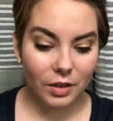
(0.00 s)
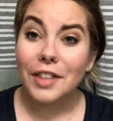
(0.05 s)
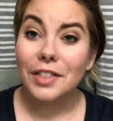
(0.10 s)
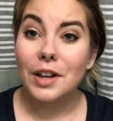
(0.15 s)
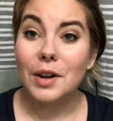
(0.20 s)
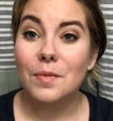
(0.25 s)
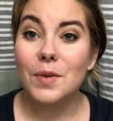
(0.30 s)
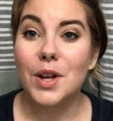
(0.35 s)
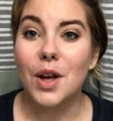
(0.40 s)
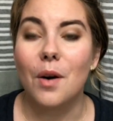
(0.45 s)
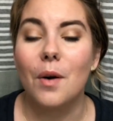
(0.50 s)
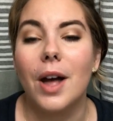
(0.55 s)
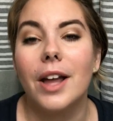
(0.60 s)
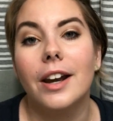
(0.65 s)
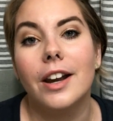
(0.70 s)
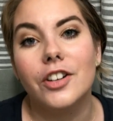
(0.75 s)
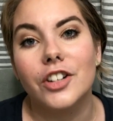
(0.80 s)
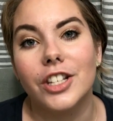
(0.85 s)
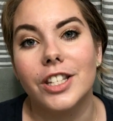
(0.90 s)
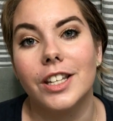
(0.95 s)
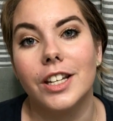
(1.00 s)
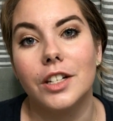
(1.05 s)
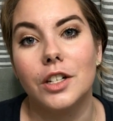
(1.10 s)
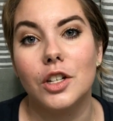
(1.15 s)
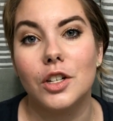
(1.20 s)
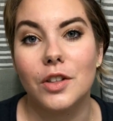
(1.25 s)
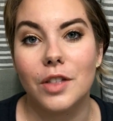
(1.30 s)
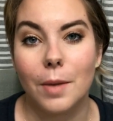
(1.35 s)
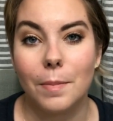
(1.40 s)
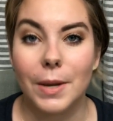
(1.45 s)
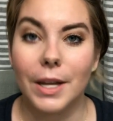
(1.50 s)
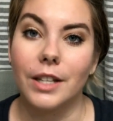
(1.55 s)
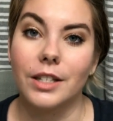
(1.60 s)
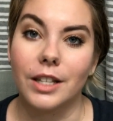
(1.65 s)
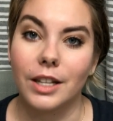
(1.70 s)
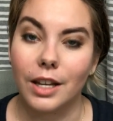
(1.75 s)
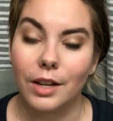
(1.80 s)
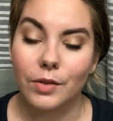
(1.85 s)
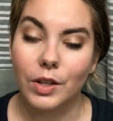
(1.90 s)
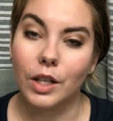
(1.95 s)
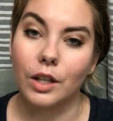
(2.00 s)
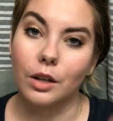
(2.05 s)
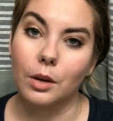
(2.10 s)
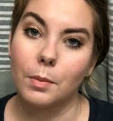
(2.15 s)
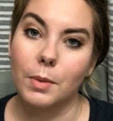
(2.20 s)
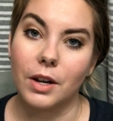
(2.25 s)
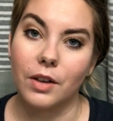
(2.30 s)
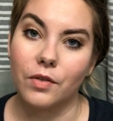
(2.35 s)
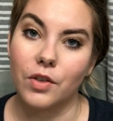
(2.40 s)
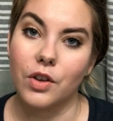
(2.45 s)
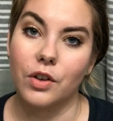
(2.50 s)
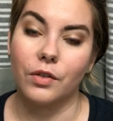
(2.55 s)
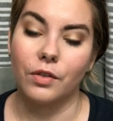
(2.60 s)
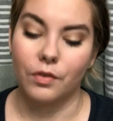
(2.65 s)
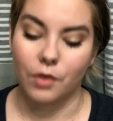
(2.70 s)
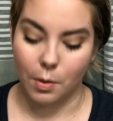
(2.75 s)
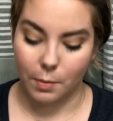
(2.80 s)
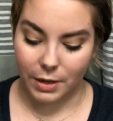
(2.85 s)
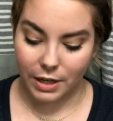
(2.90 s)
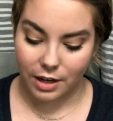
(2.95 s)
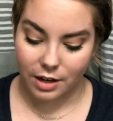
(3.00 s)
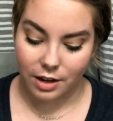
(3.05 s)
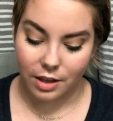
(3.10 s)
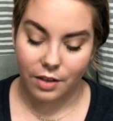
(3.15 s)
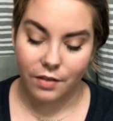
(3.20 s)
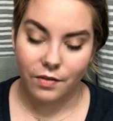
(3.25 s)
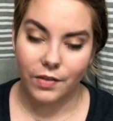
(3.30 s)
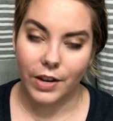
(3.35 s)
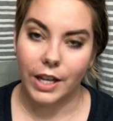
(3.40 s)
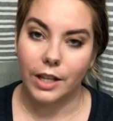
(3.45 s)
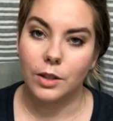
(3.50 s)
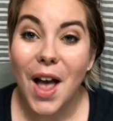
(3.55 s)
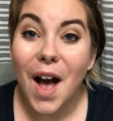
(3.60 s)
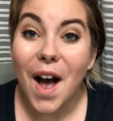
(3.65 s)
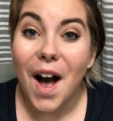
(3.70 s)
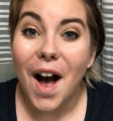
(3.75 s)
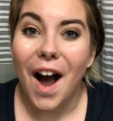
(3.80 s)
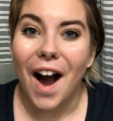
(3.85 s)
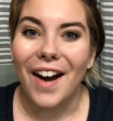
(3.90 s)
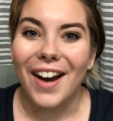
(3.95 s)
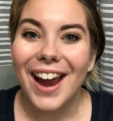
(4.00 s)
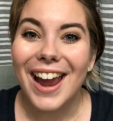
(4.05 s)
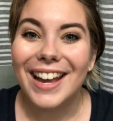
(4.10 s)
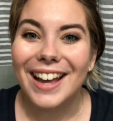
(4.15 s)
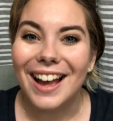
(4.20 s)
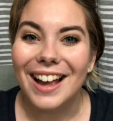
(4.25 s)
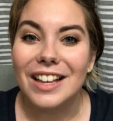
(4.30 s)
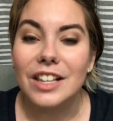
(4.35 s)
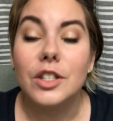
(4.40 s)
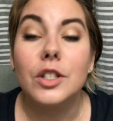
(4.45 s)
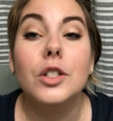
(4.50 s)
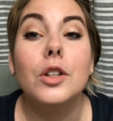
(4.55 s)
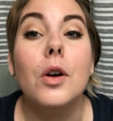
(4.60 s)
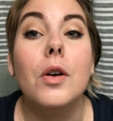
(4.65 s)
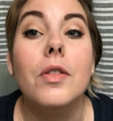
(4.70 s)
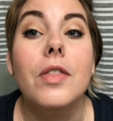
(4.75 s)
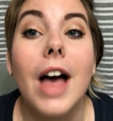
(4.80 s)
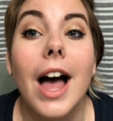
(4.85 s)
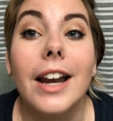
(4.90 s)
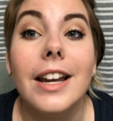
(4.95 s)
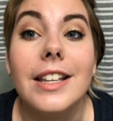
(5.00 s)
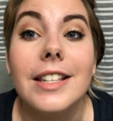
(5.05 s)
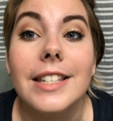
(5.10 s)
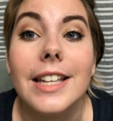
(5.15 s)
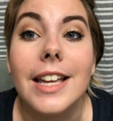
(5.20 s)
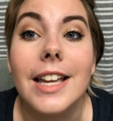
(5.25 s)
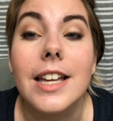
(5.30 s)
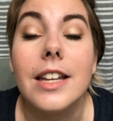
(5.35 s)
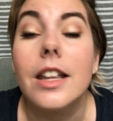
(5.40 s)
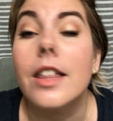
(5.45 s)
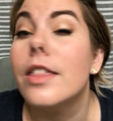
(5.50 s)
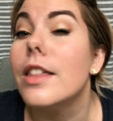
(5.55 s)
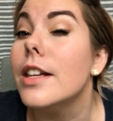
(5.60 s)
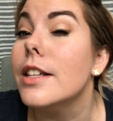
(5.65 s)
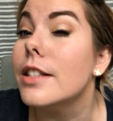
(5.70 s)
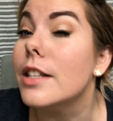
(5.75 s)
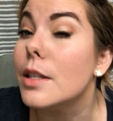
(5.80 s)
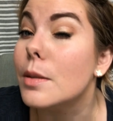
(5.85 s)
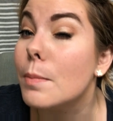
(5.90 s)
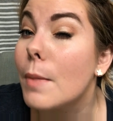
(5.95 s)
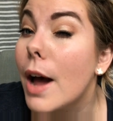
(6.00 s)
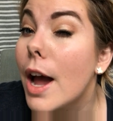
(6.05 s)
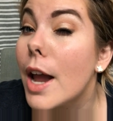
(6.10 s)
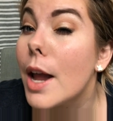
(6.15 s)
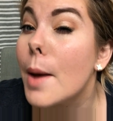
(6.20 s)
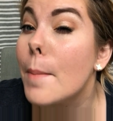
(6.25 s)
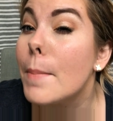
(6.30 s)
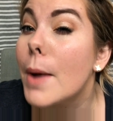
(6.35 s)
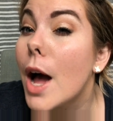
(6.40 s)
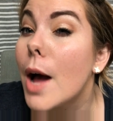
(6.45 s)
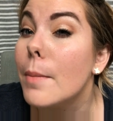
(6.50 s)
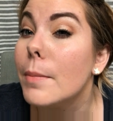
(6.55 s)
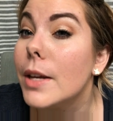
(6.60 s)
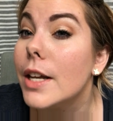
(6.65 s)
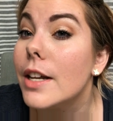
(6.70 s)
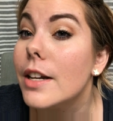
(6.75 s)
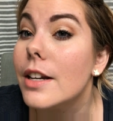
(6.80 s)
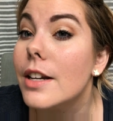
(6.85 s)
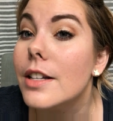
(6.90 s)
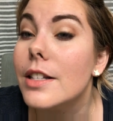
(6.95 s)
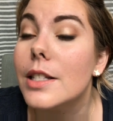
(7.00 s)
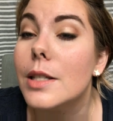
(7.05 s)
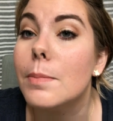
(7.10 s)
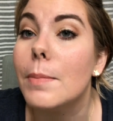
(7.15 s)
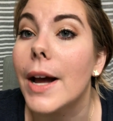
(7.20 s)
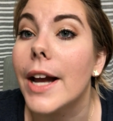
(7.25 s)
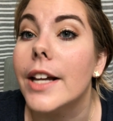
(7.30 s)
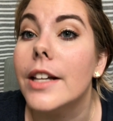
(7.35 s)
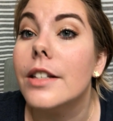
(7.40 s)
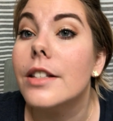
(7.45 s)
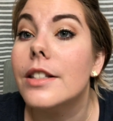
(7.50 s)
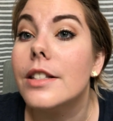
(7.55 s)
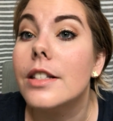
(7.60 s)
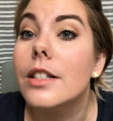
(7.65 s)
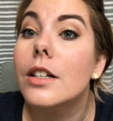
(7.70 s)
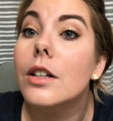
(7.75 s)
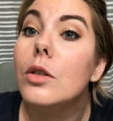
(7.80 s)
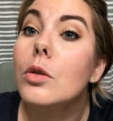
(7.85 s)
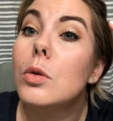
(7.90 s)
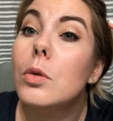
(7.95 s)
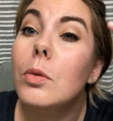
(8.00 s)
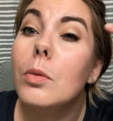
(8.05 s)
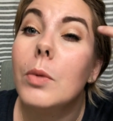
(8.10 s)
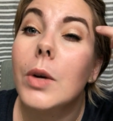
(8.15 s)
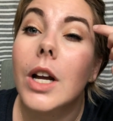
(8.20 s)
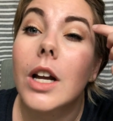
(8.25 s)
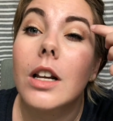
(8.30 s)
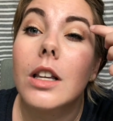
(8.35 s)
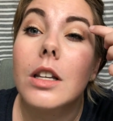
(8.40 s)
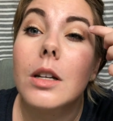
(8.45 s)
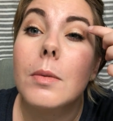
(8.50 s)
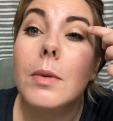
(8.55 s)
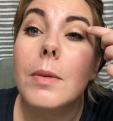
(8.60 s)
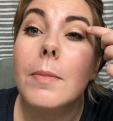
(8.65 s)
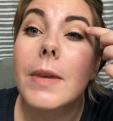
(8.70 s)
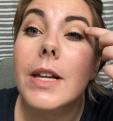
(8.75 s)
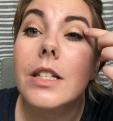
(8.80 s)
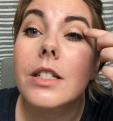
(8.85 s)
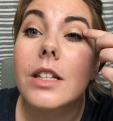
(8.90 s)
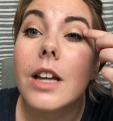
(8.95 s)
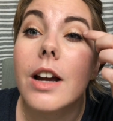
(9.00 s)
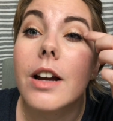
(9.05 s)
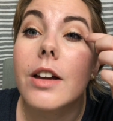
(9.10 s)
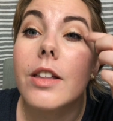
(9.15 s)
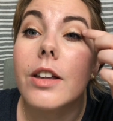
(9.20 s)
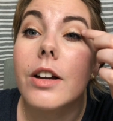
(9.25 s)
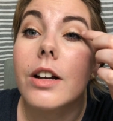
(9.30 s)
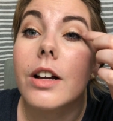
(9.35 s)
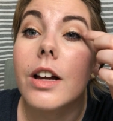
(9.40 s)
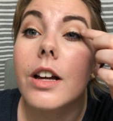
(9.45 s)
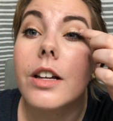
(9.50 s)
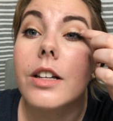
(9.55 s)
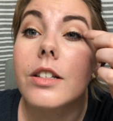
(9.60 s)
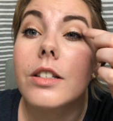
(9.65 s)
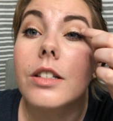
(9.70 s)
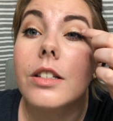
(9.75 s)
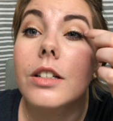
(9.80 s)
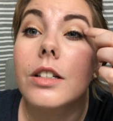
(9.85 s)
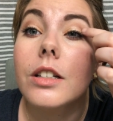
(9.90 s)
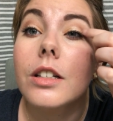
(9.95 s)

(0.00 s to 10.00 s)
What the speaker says: There we go, and I just like to do that because it gives a little bit of uniformity to the face. Alright guys, so that is it. This is my pumpkin spice. Ooh, we got a little bit of mascara there, guys.